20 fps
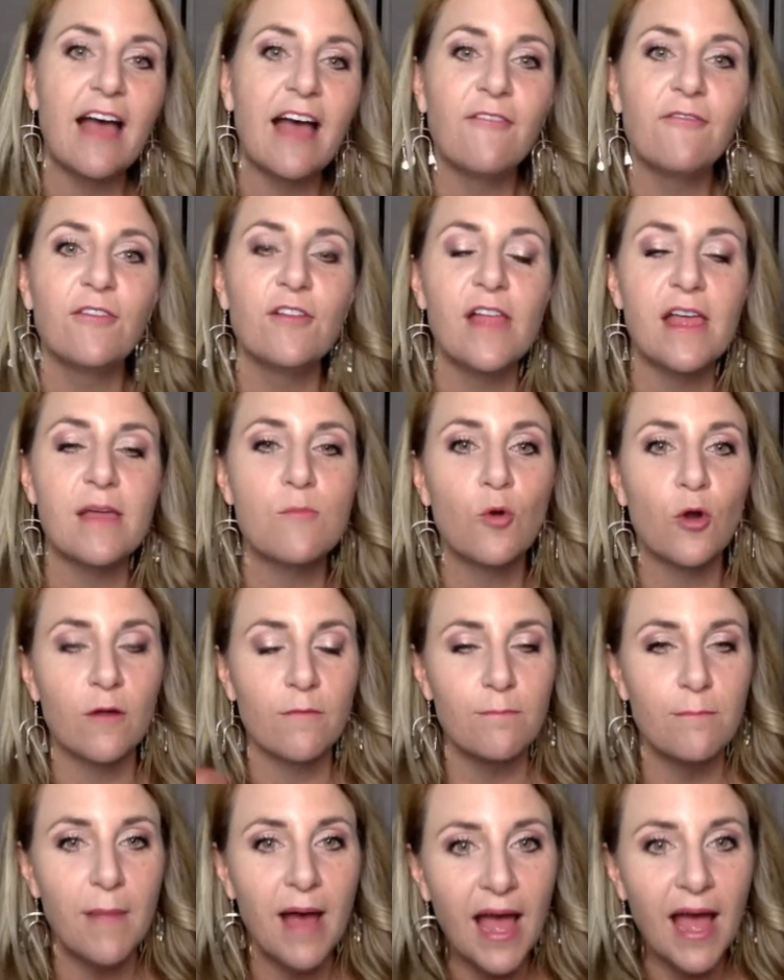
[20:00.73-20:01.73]
I feel like more
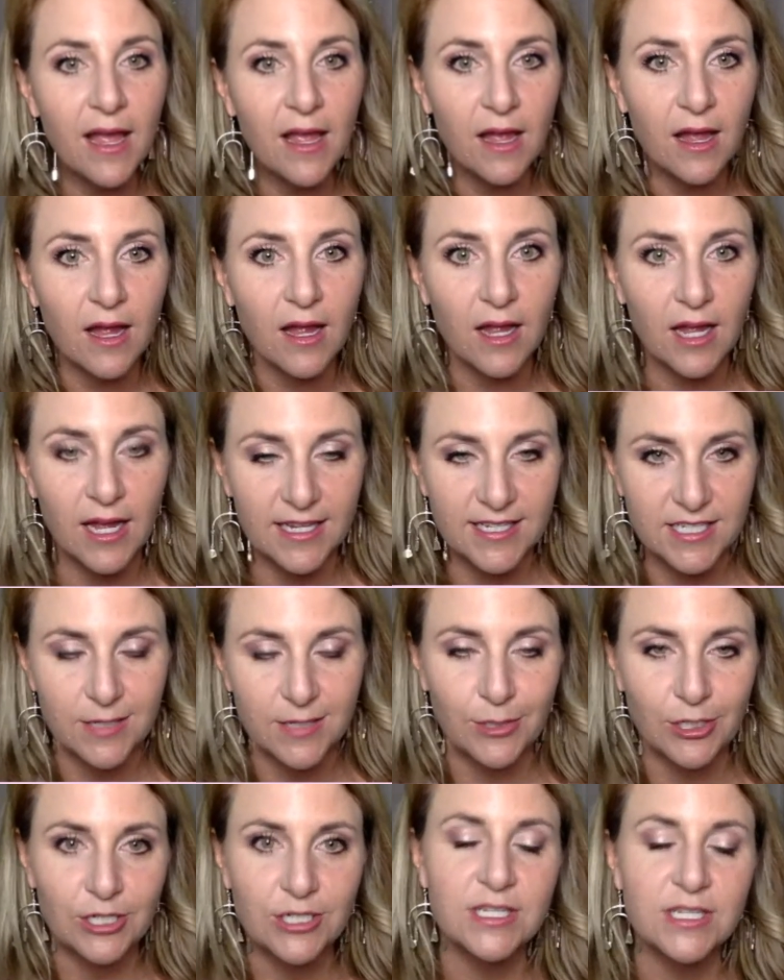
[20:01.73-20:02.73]
of my
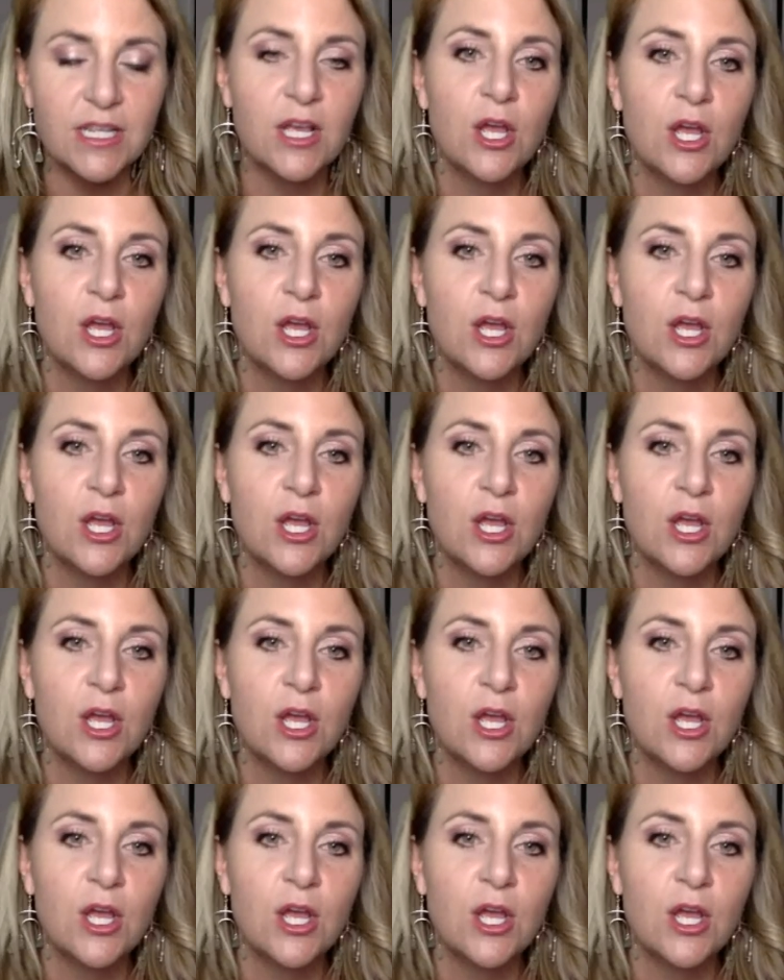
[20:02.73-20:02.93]
customers